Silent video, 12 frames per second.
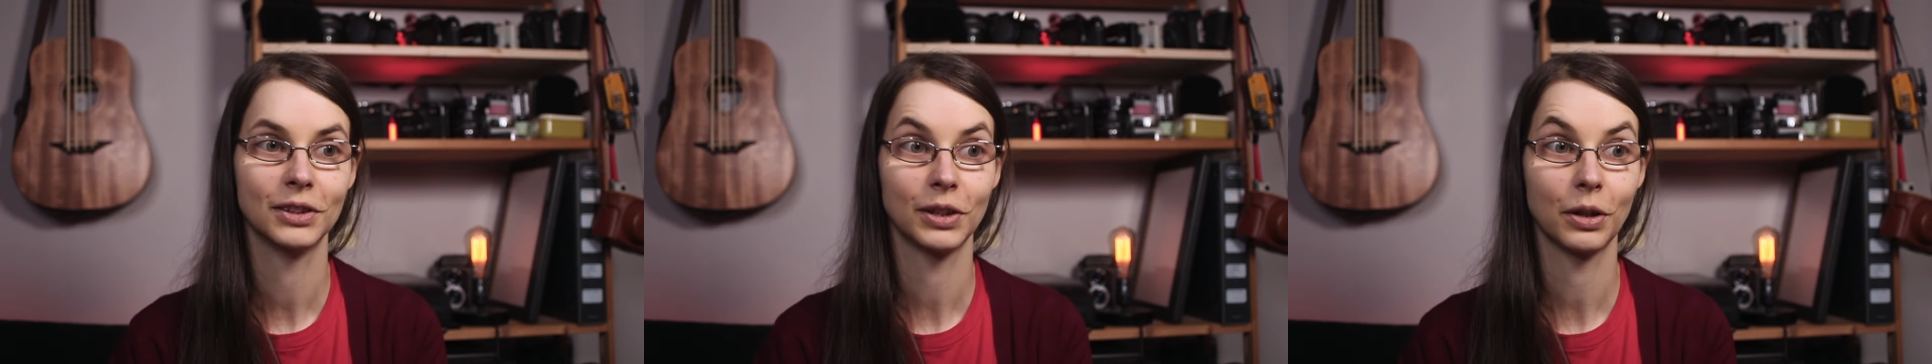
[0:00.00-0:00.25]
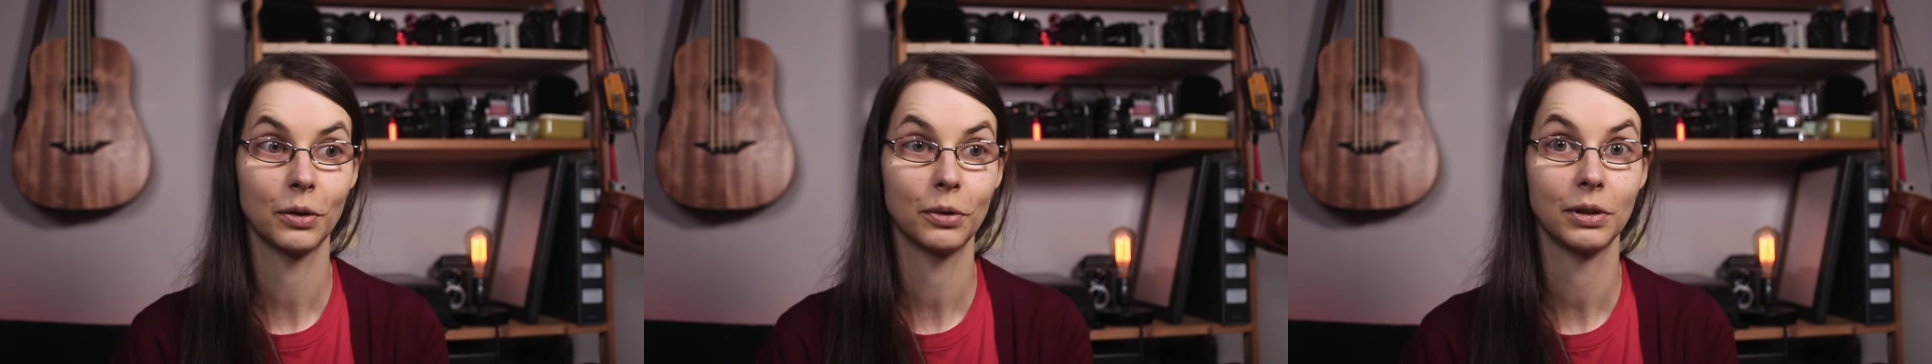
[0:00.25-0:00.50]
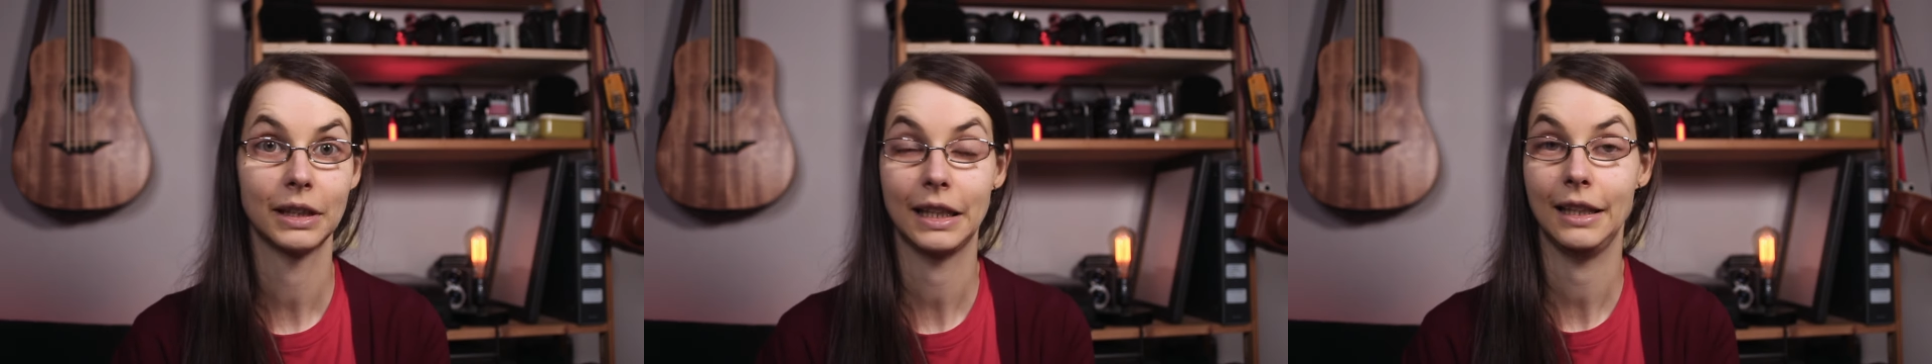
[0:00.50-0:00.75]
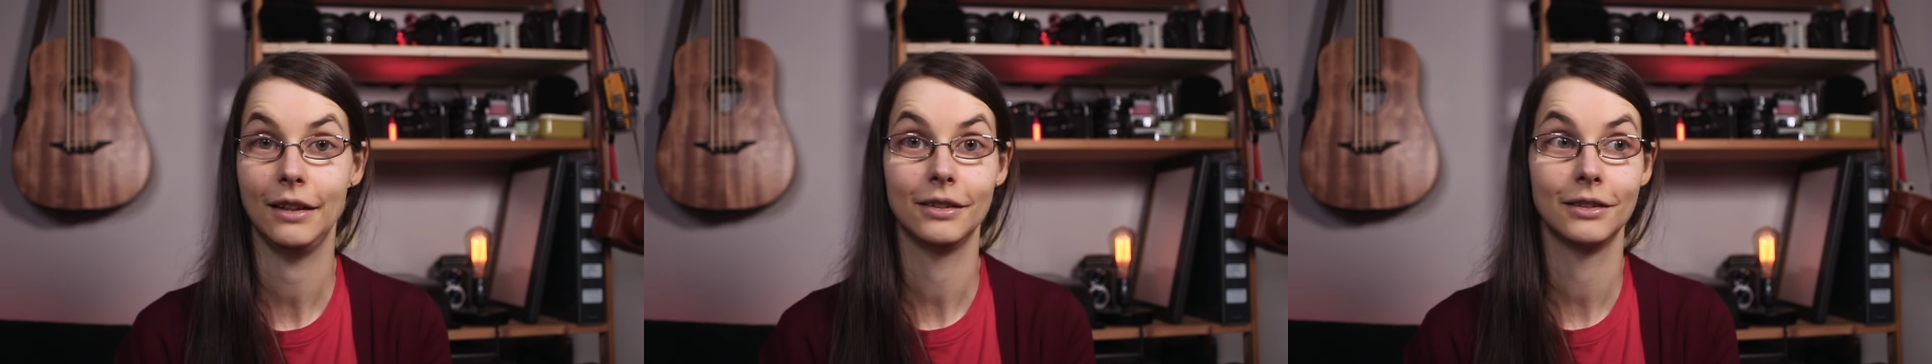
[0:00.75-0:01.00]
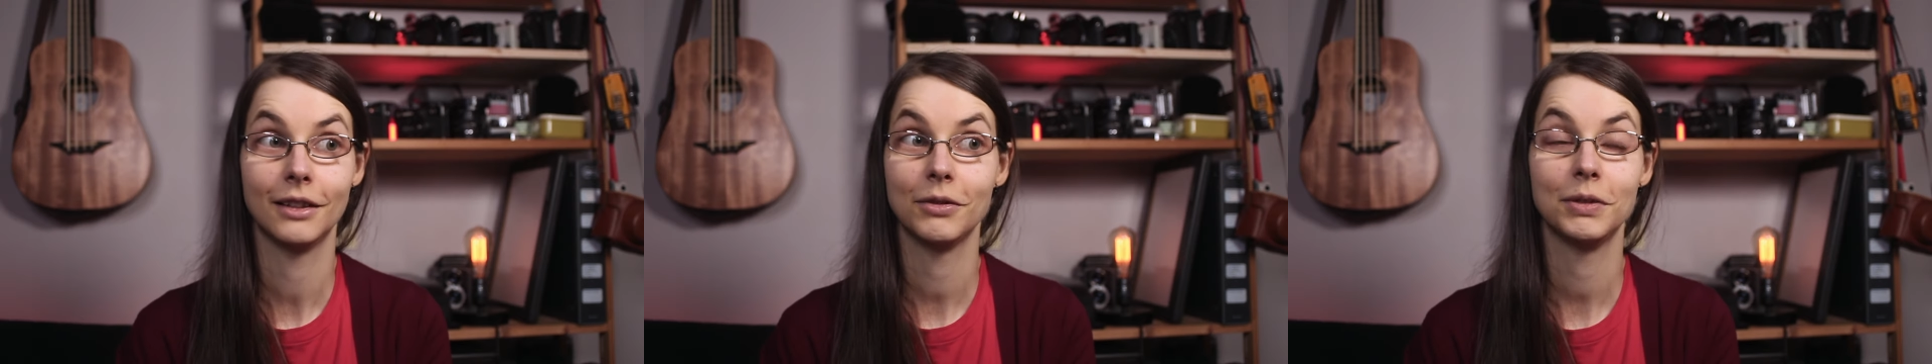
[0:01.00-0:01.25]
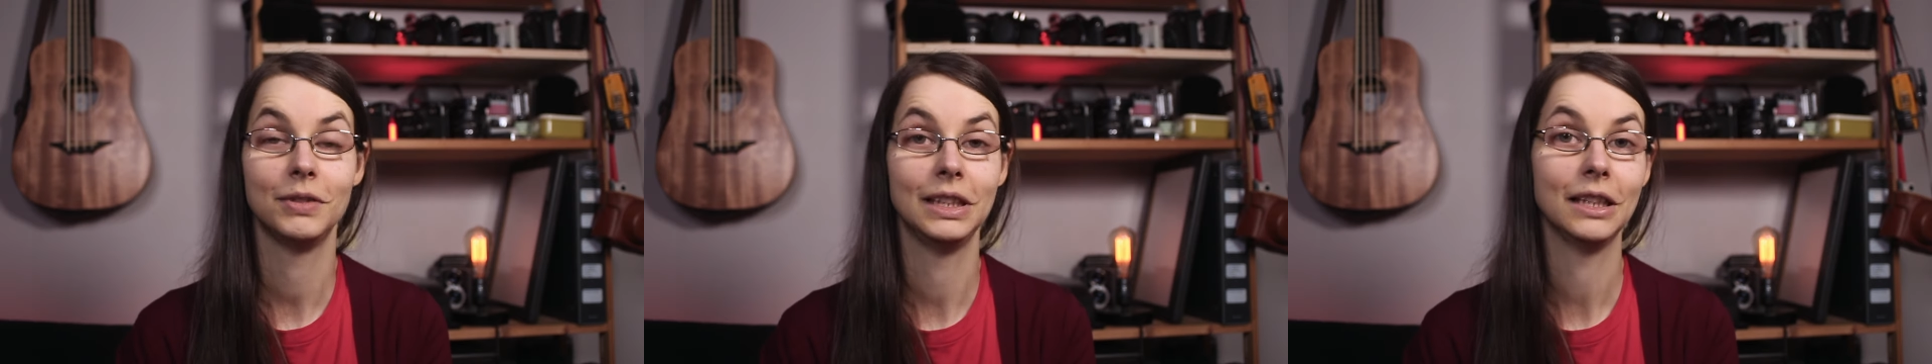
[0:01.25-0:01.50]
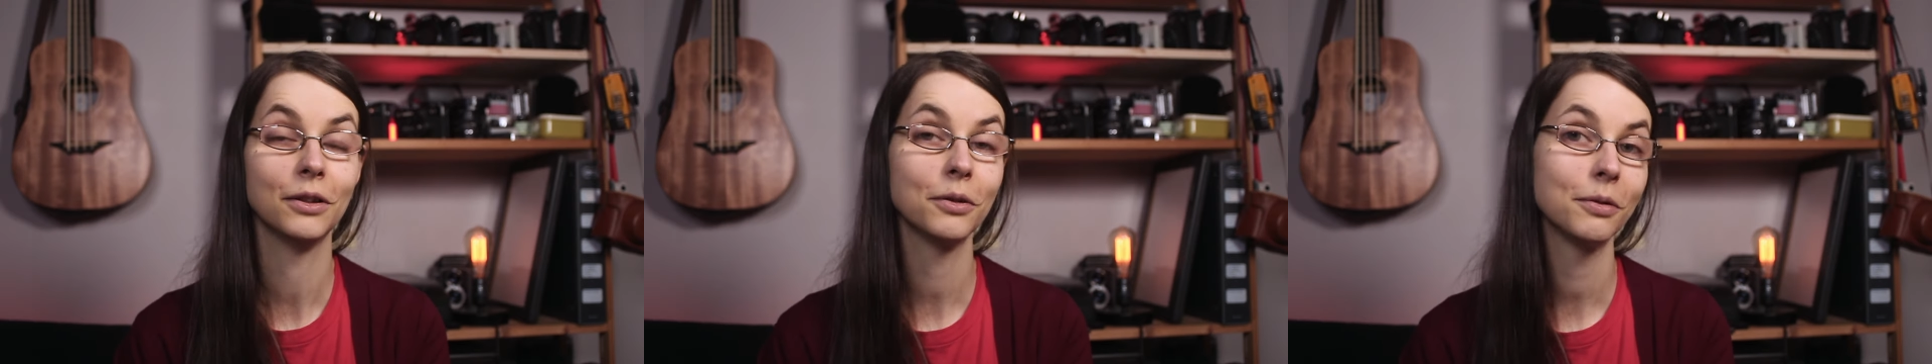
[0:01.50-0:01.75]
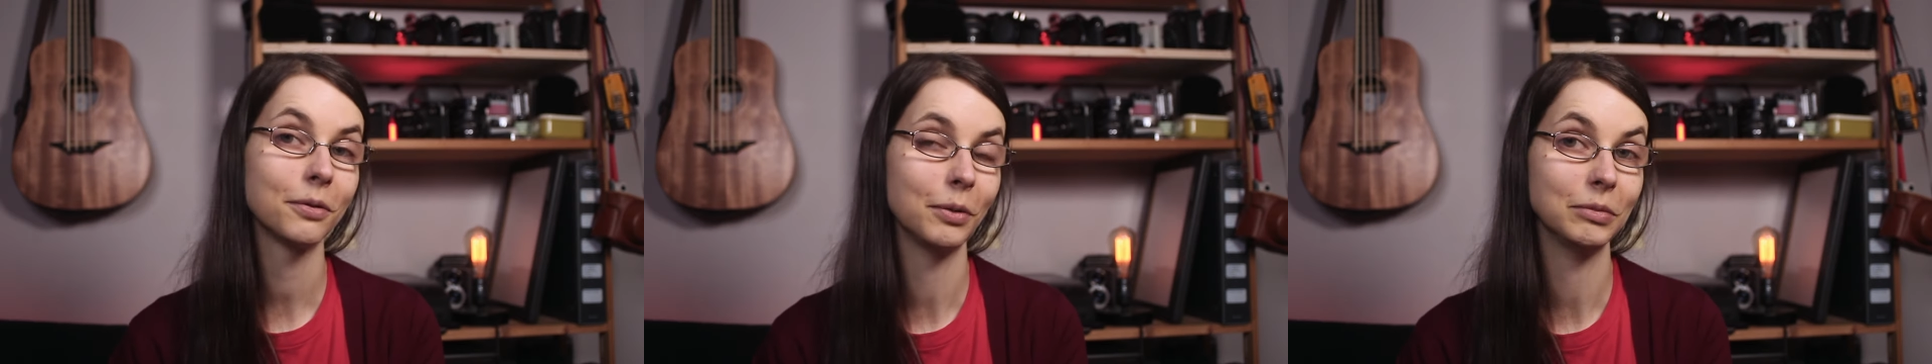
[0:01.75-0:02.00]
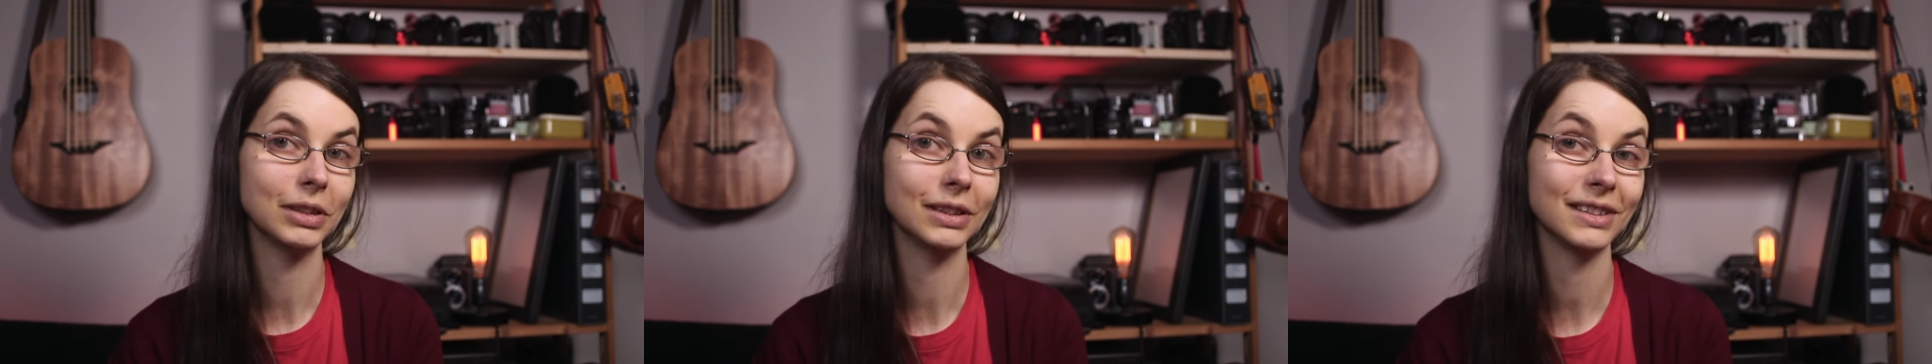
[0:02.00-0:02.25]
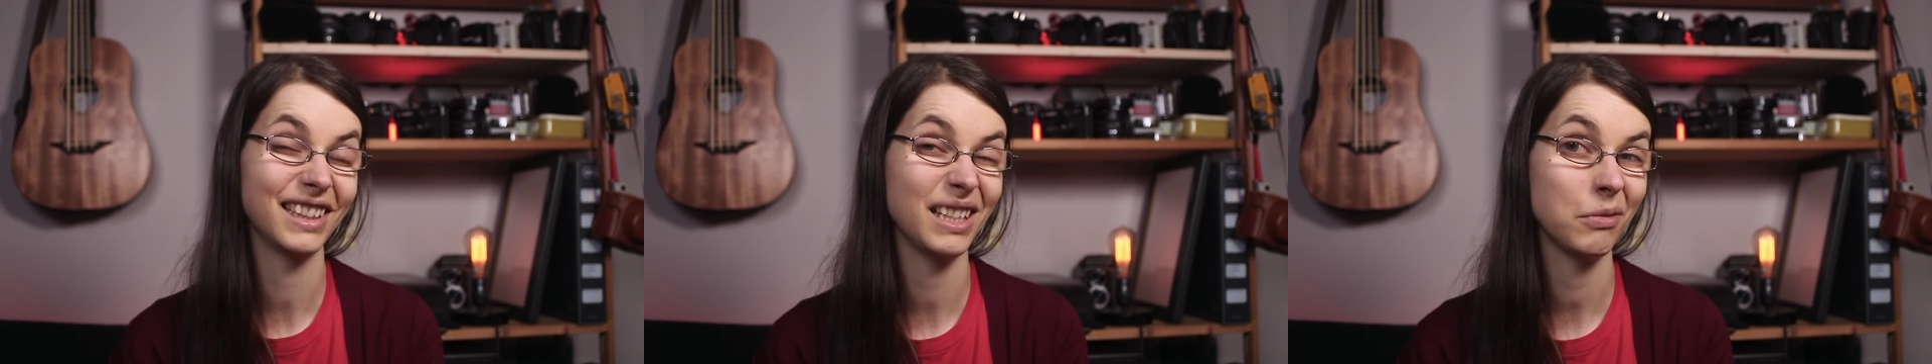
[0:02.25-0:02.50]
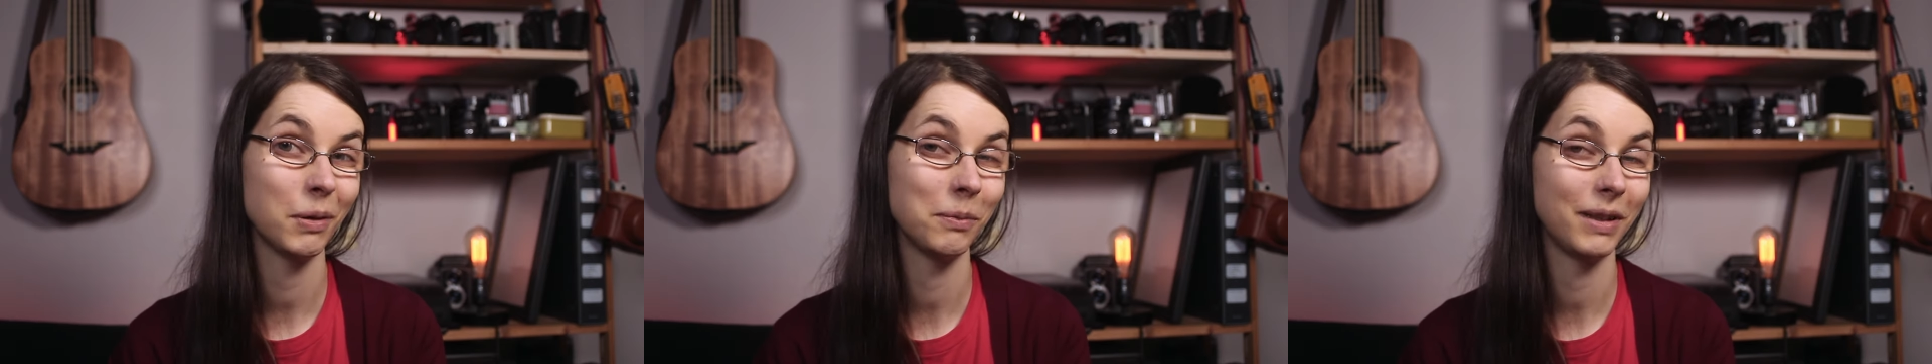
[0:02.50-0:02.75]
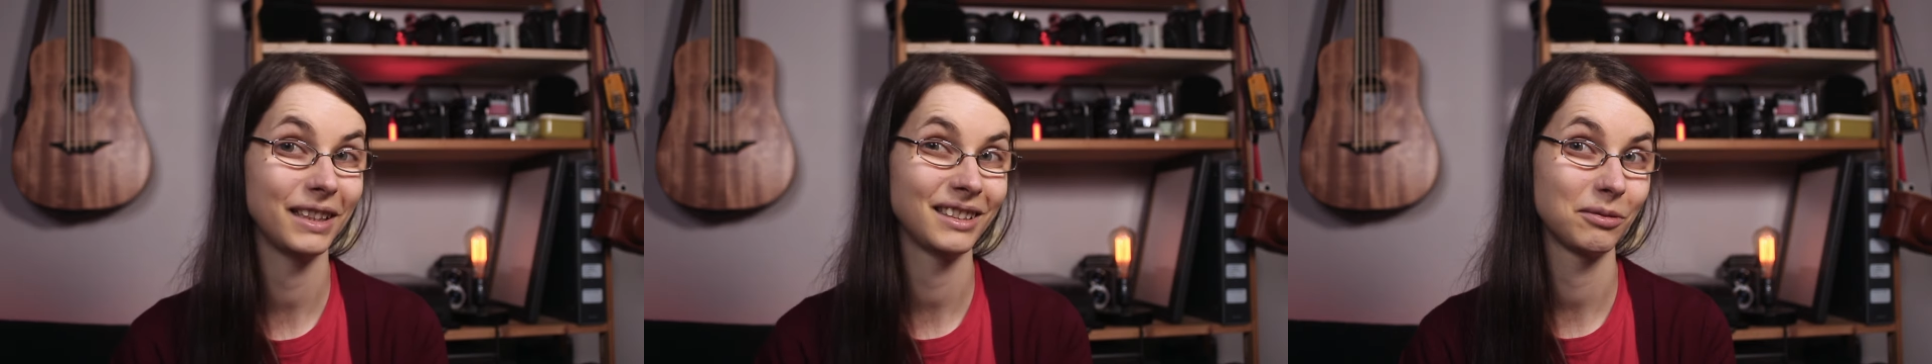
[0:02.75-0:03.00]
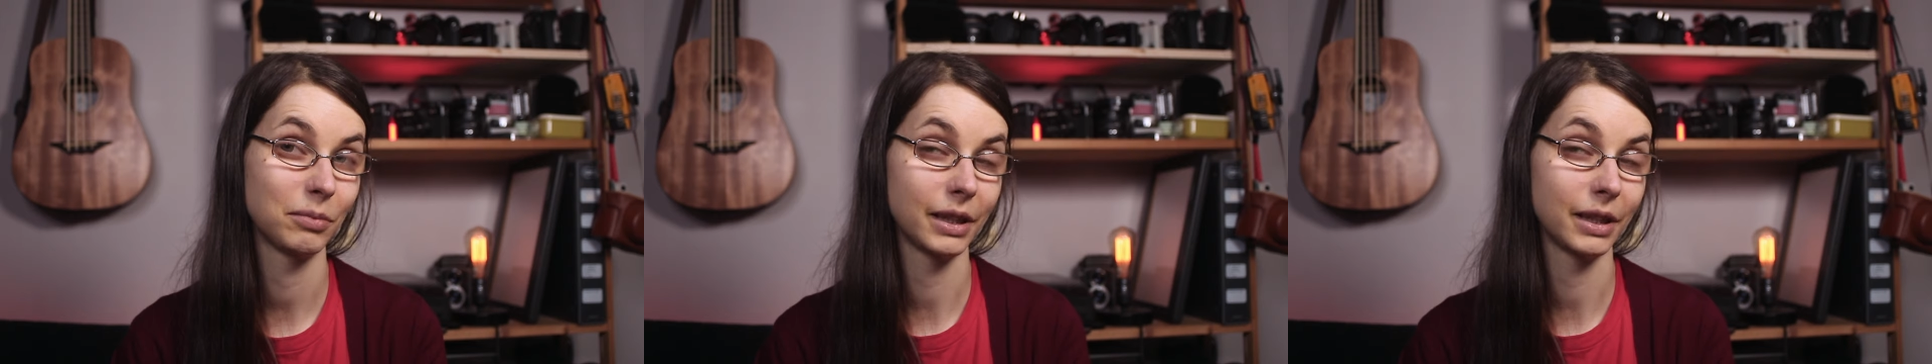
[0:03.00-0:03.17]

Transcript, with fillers: So here's another video from the same amazing